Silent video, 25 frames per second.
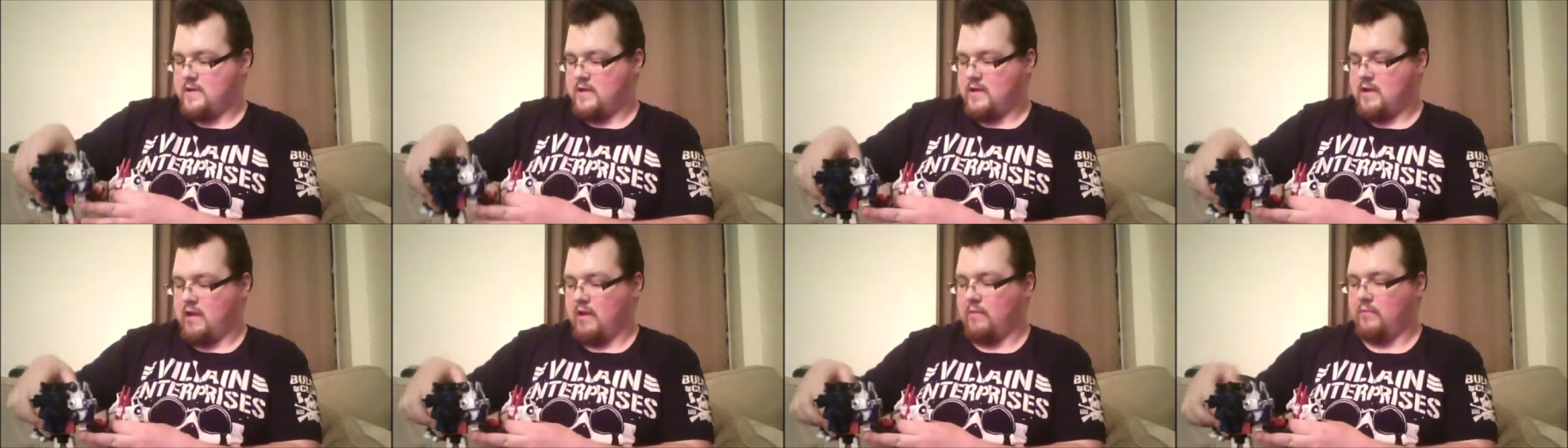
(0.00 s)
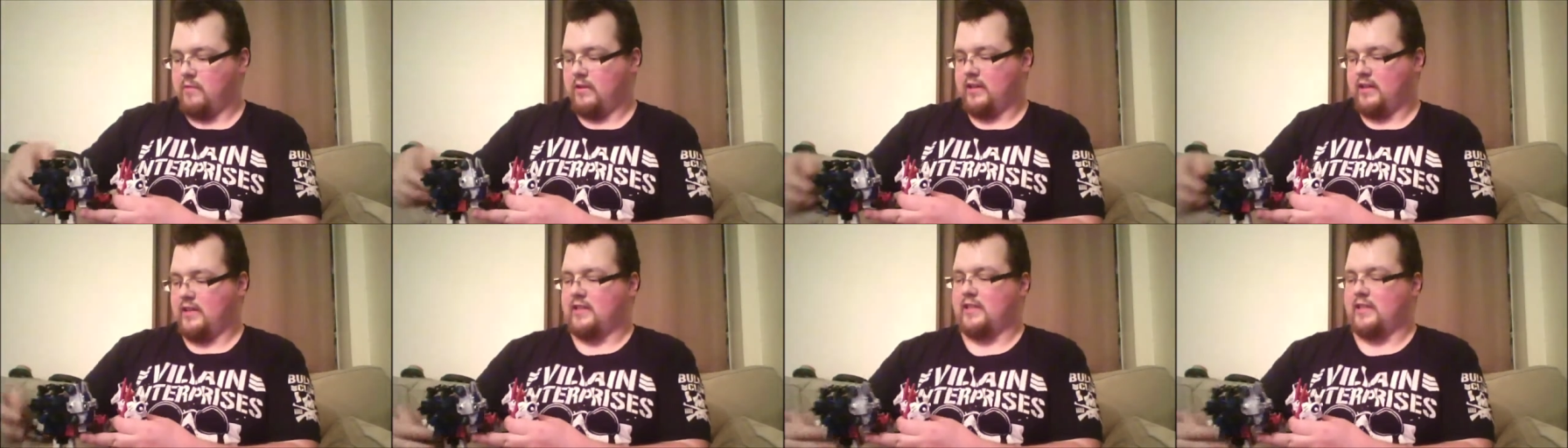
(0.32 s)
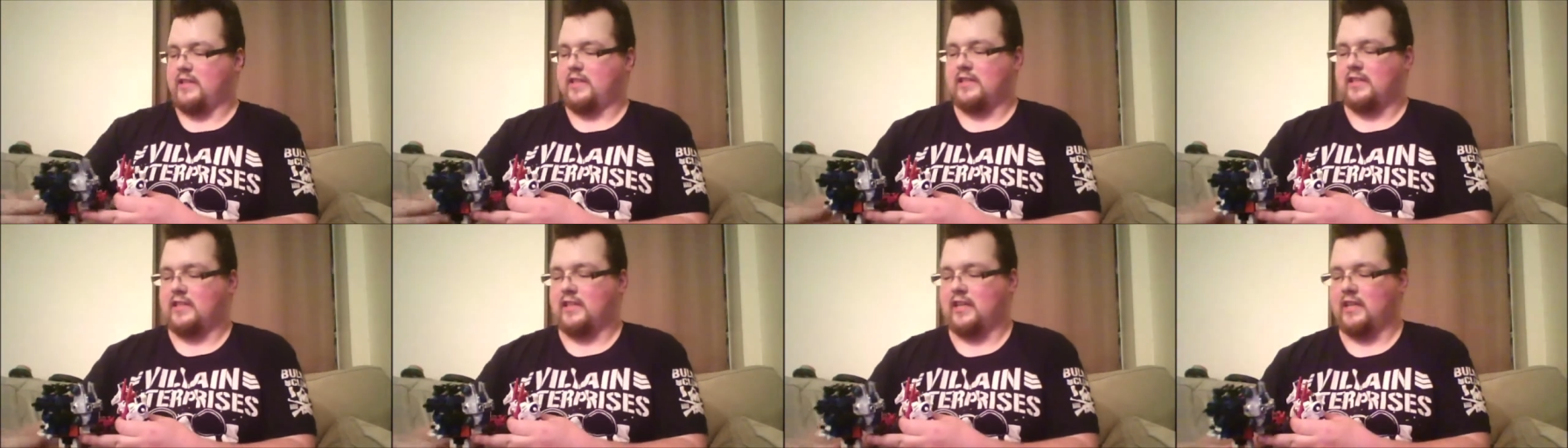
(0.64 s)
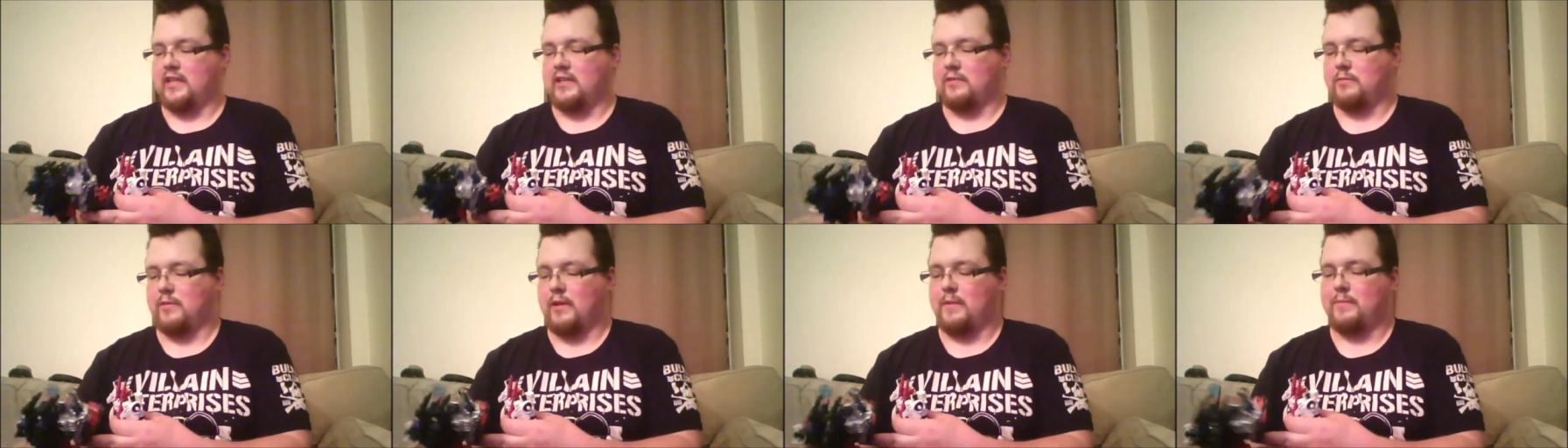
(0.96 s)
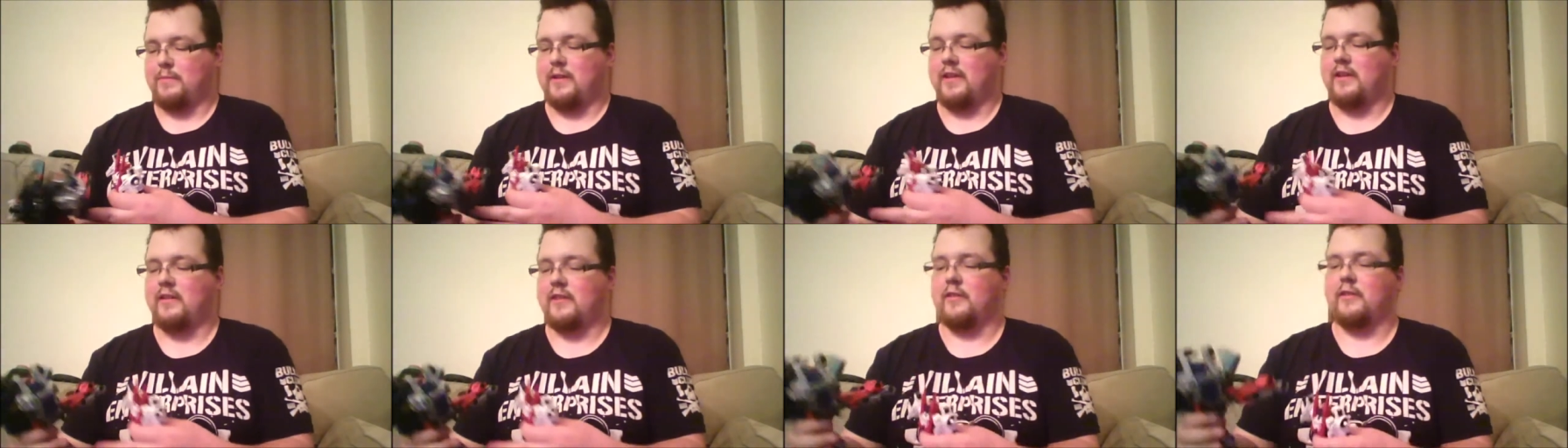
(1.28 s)
And we can see Sideswipe
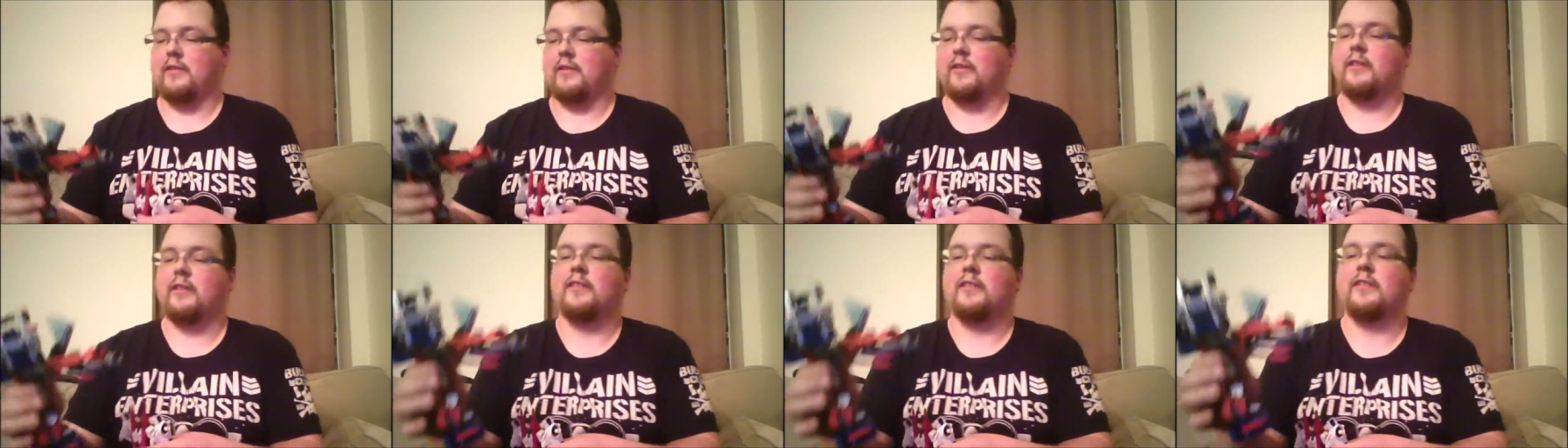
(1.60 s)
here